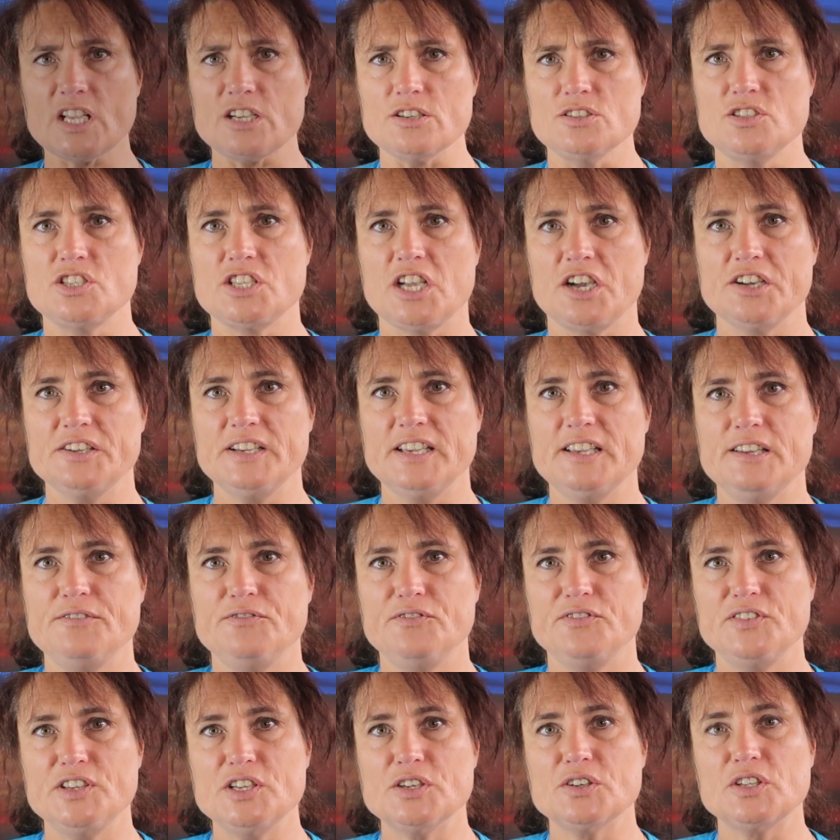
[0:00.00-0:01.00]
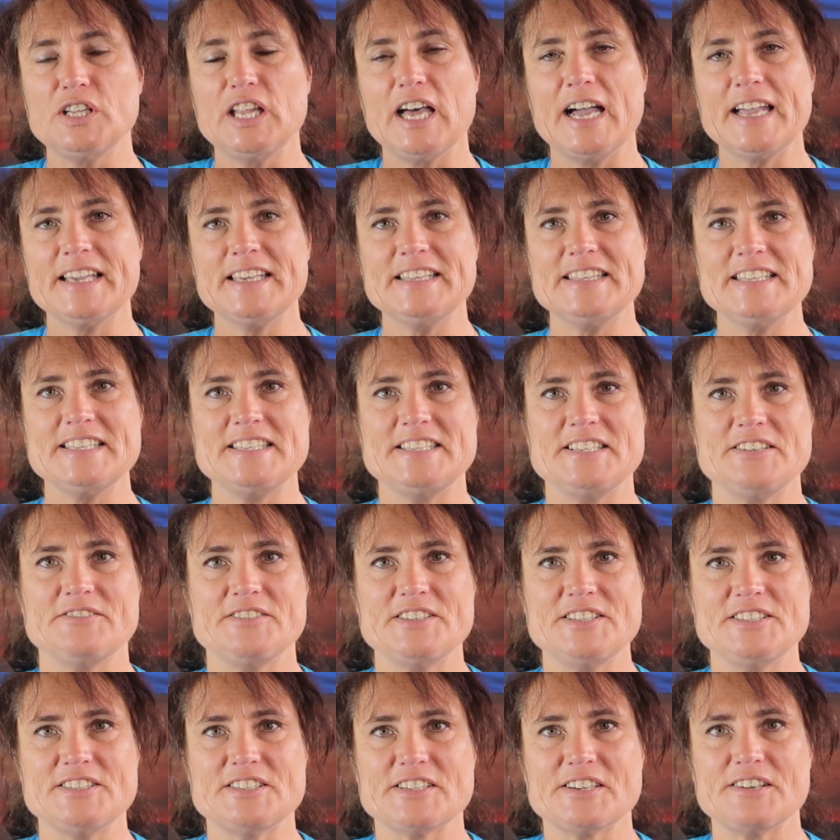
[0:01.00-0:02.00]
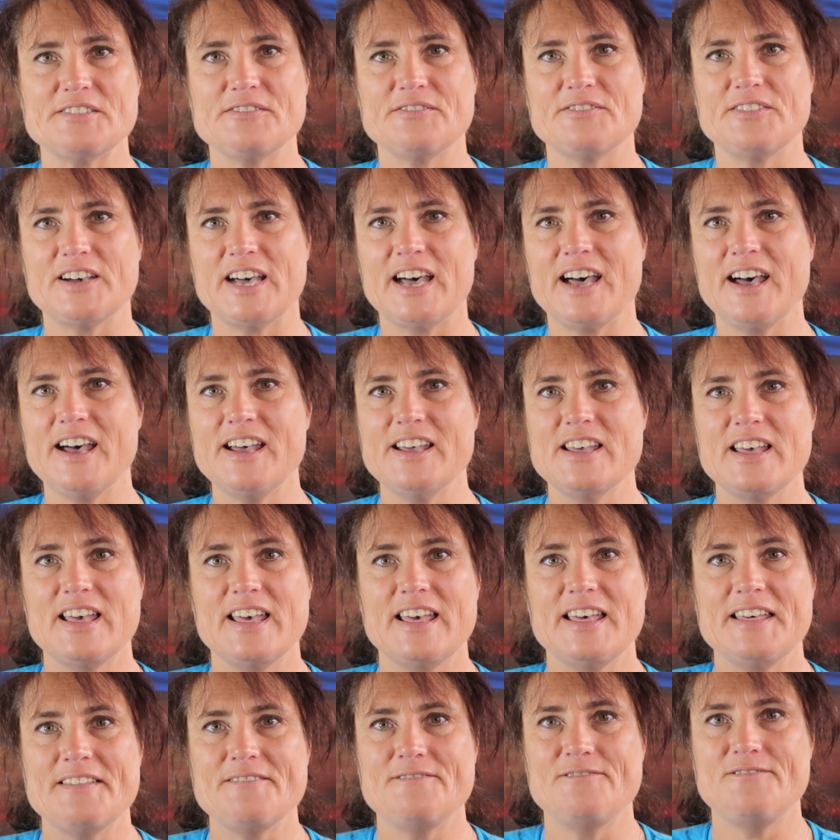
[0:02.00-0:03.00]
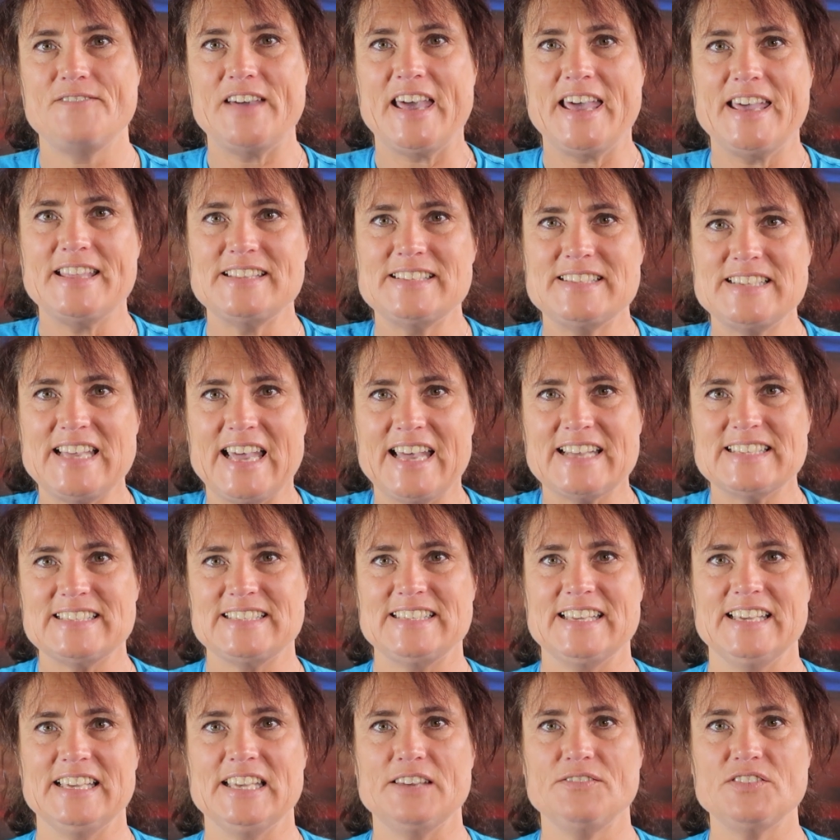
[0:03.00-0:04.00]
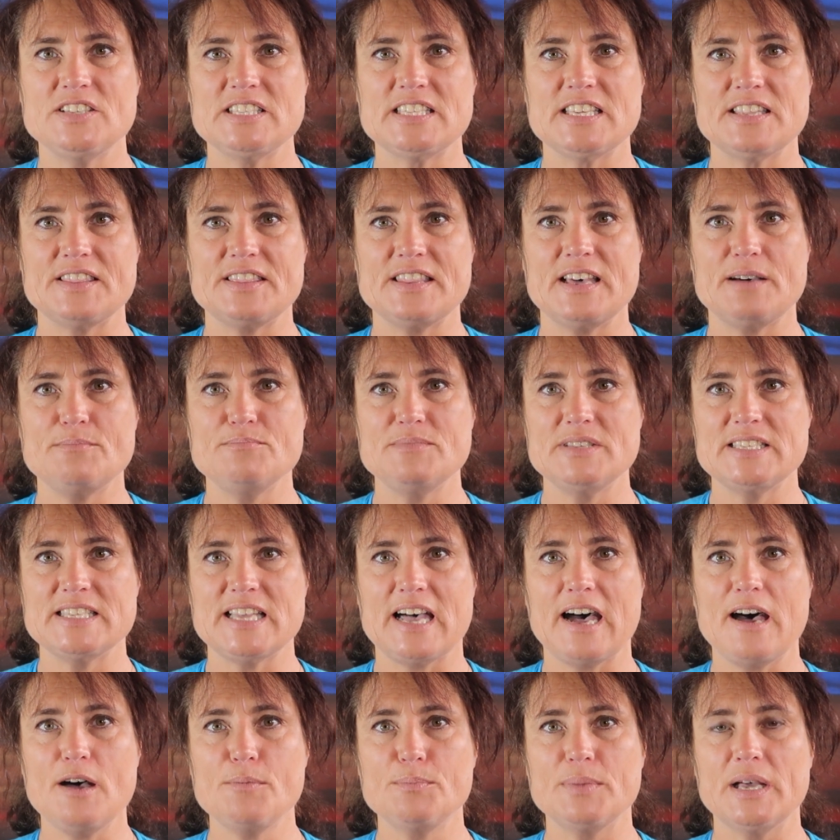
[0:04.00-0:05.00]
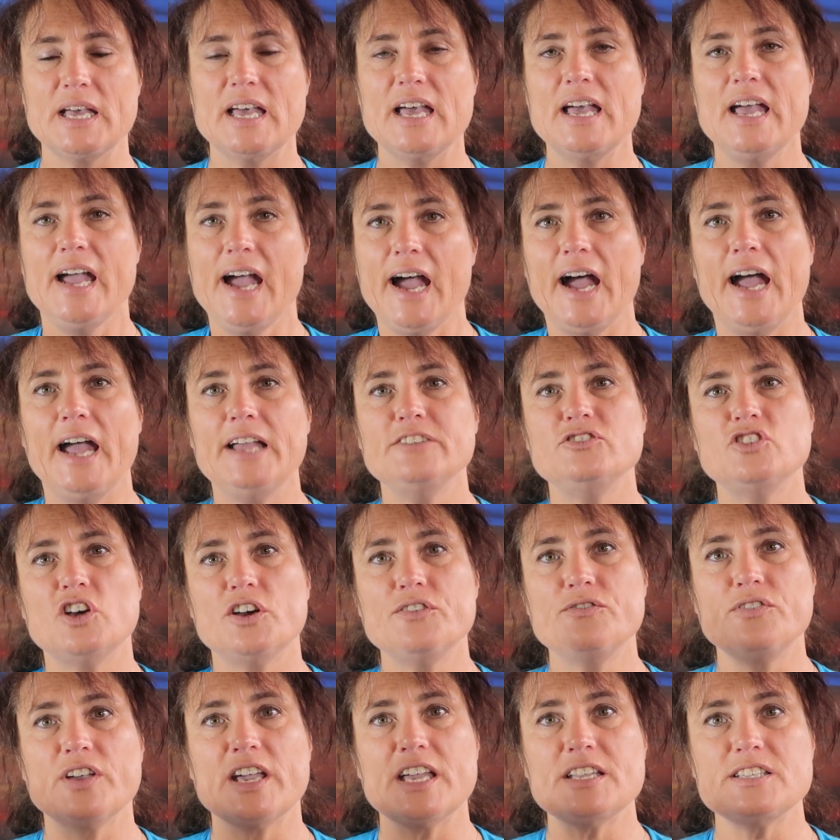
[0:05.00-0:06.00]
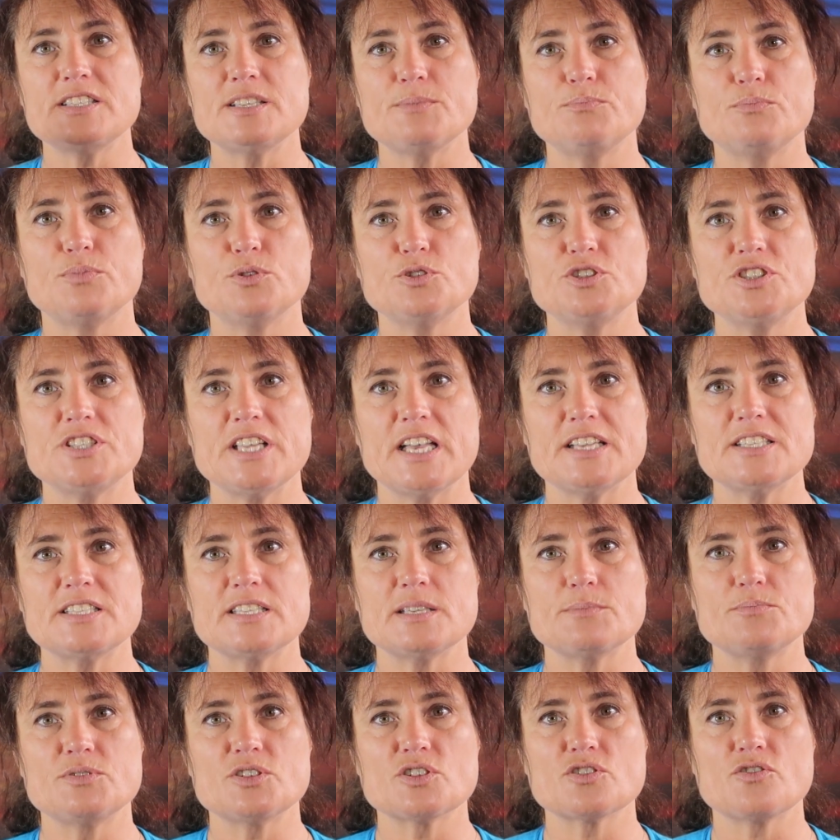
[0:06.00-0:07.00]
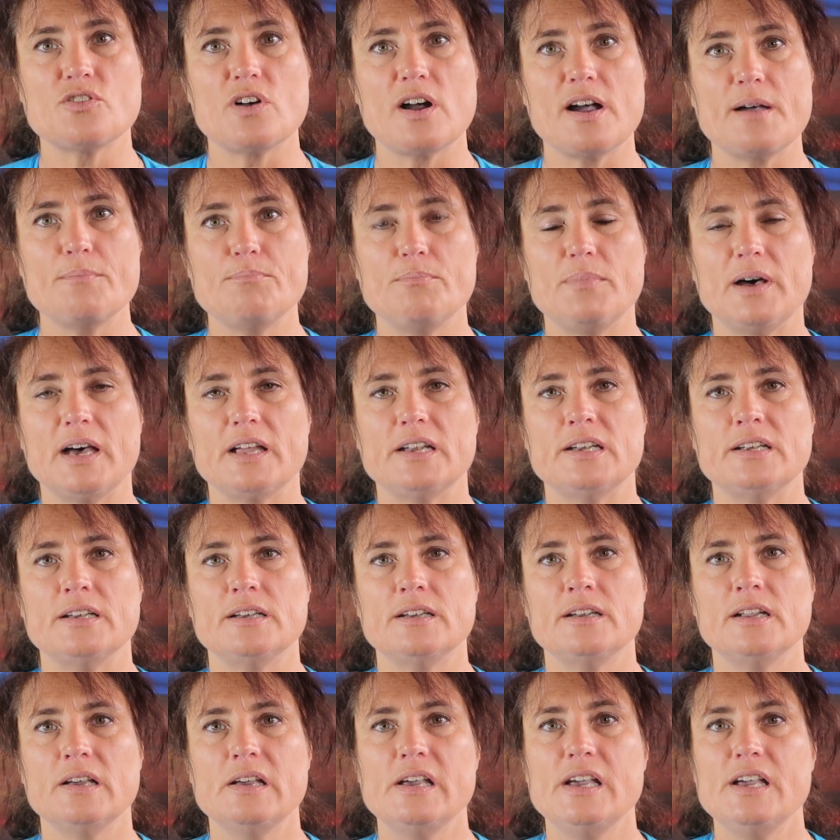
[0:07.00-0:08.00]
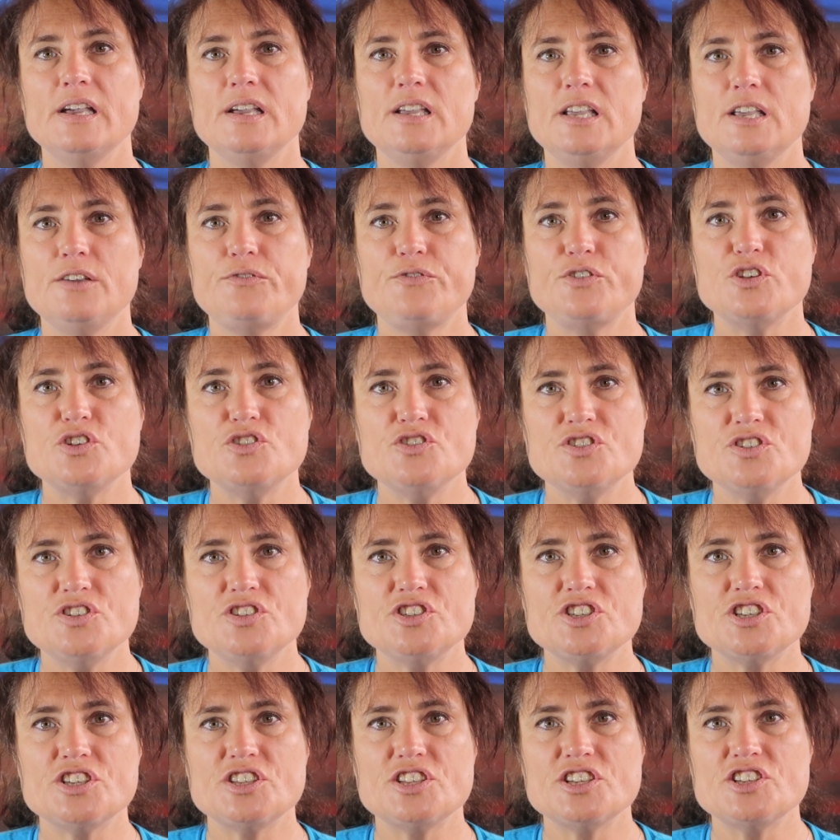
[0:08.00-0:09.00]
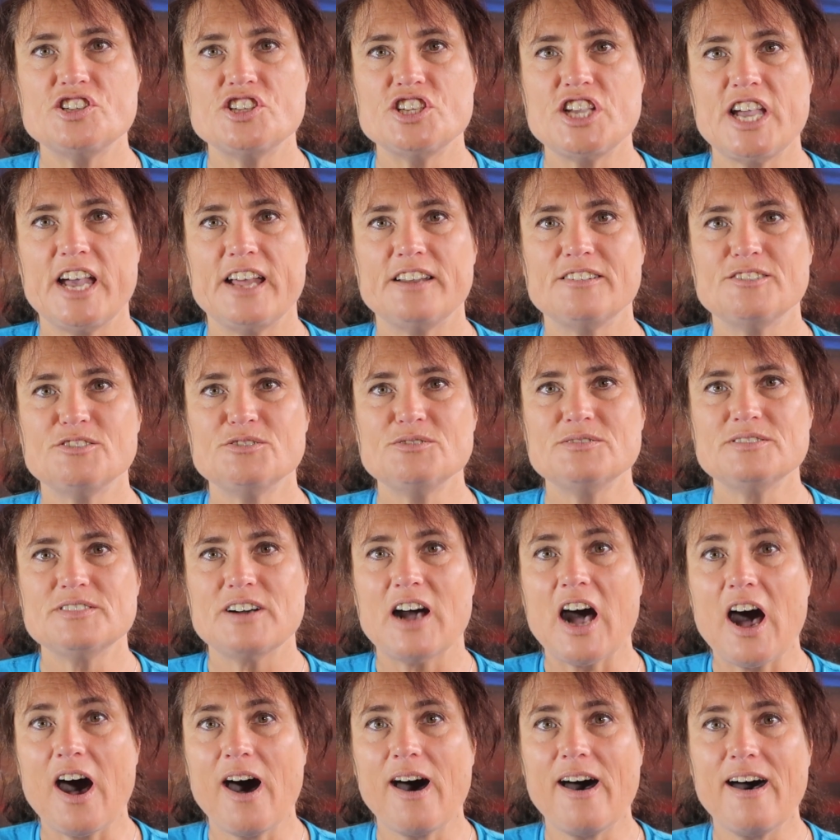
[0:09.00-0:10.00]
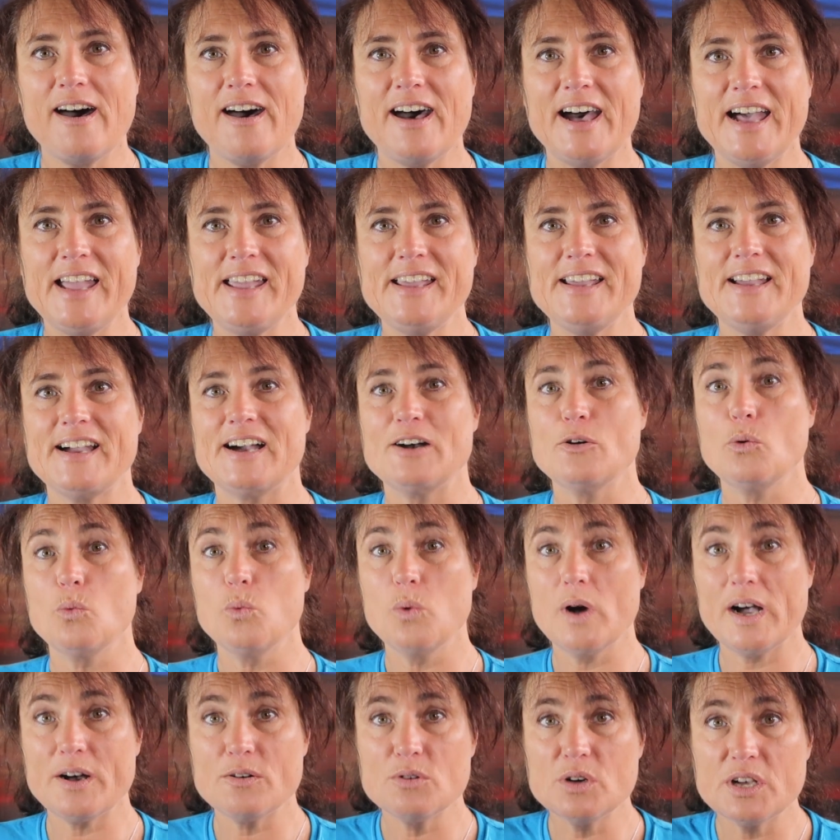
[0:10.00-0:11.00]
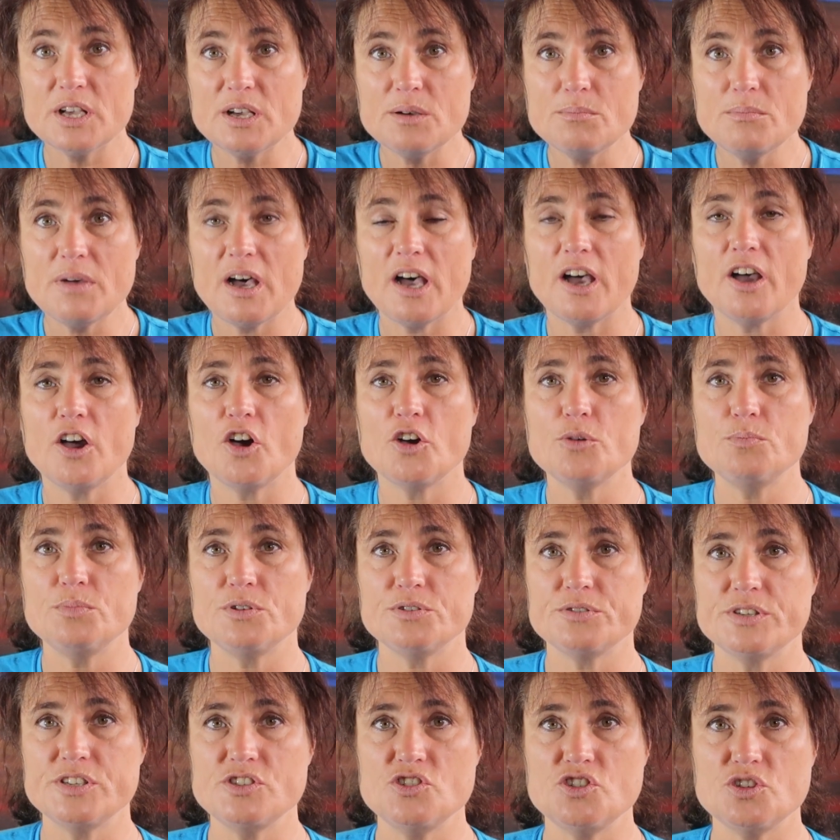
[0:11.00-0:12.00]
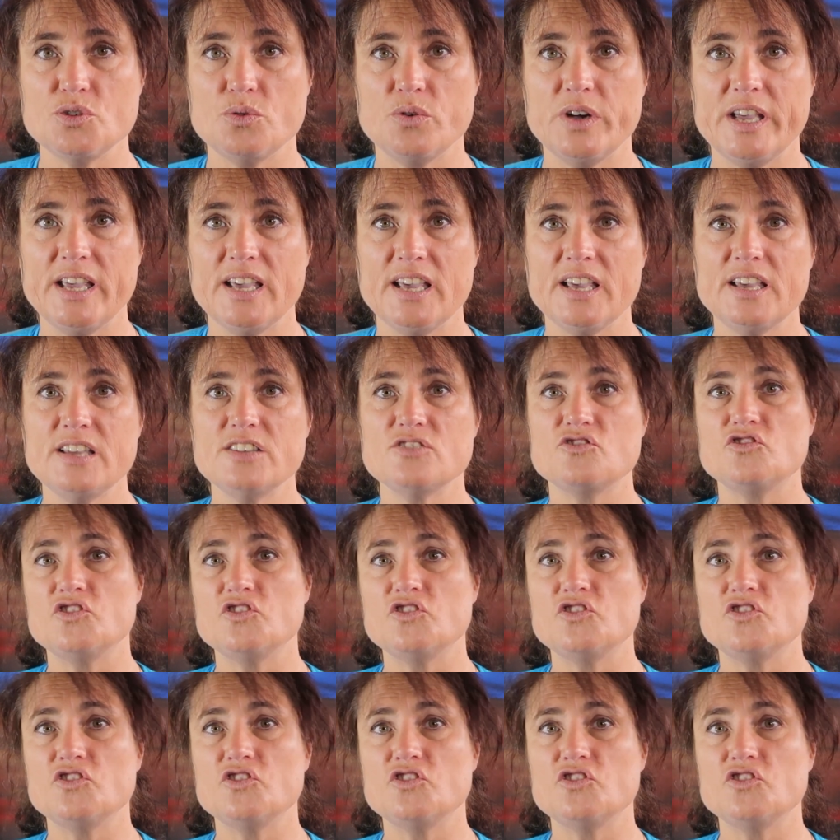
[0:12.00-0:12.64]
So if you're liking the series so far, fantastic, give us a thumbs up and don't forget to push that subscribe button. If you're new to the channel, hi, welcome, I hope you're enjoying it.